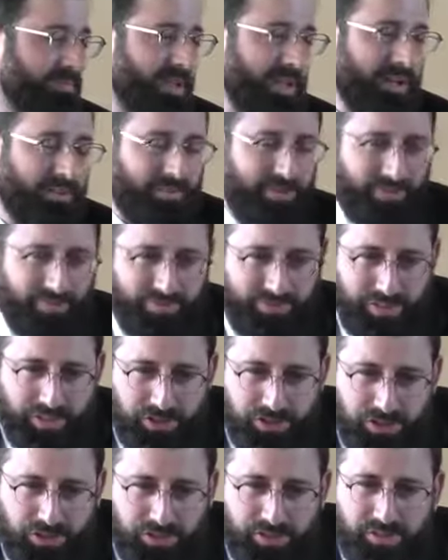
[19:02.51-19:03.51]
every
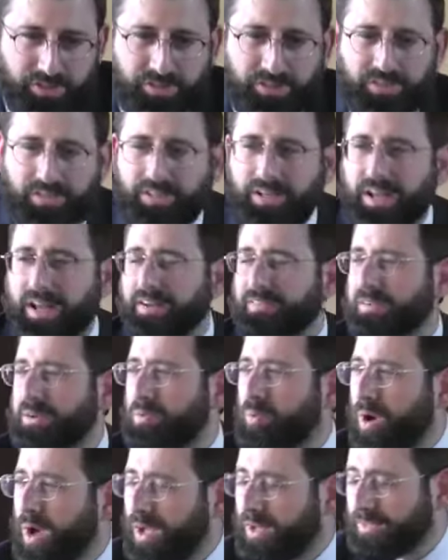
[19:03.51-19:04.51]
fish, every
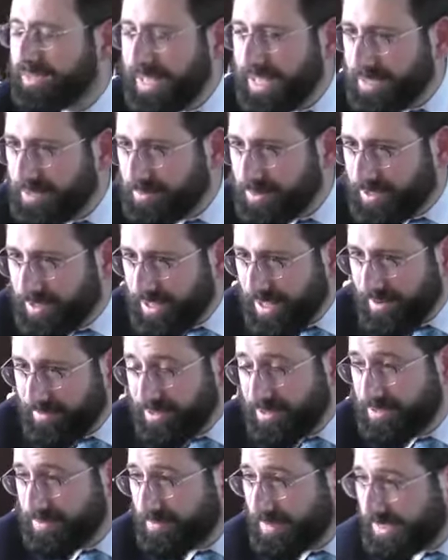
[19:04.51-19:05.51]
wild animal,
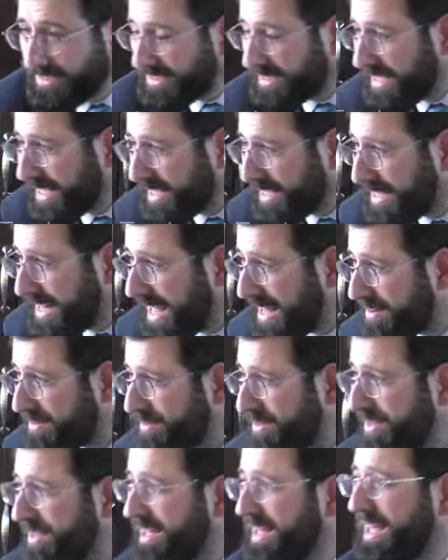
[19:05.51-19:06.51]
every domesticated
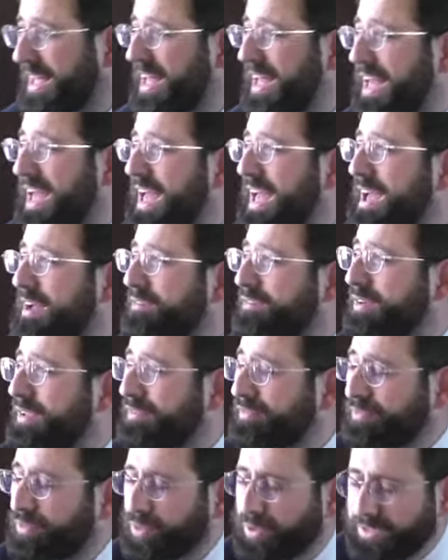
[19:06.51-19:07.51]
animal. Every
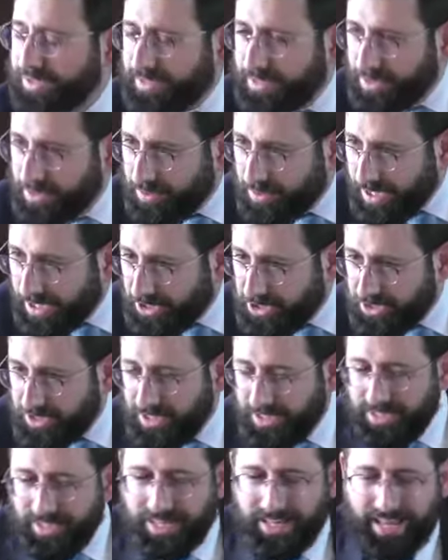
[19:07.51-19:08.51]
force in
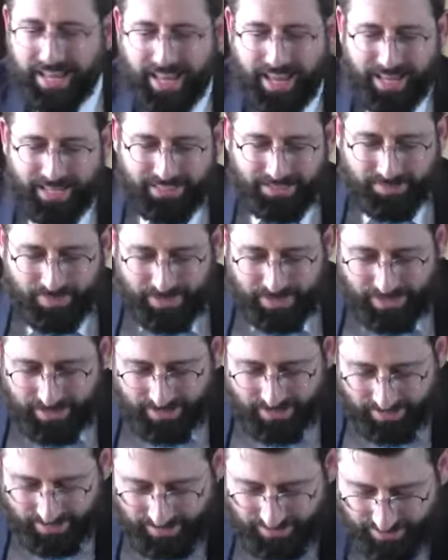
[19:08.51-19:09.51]
creation has
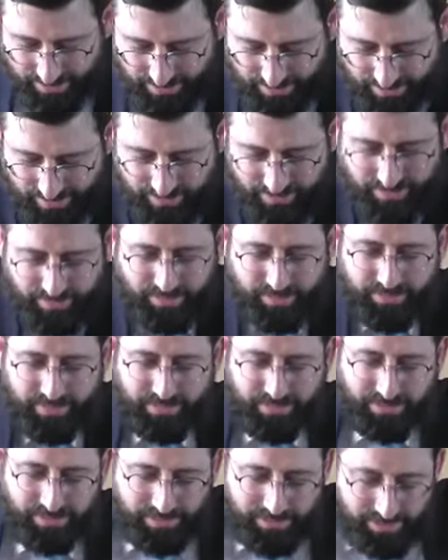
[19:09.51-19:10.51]
been
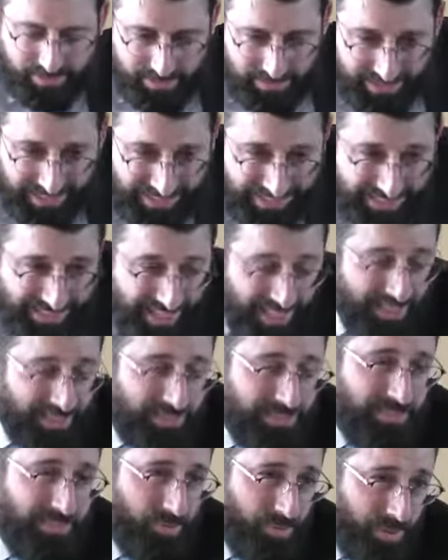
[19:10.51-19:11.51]

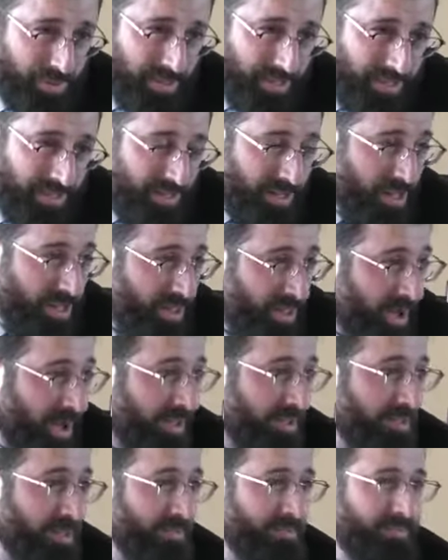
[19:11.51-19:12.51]
condensed within the
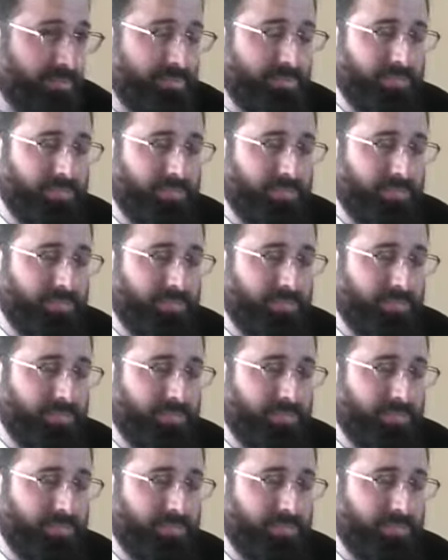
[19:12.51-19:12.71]
Adam.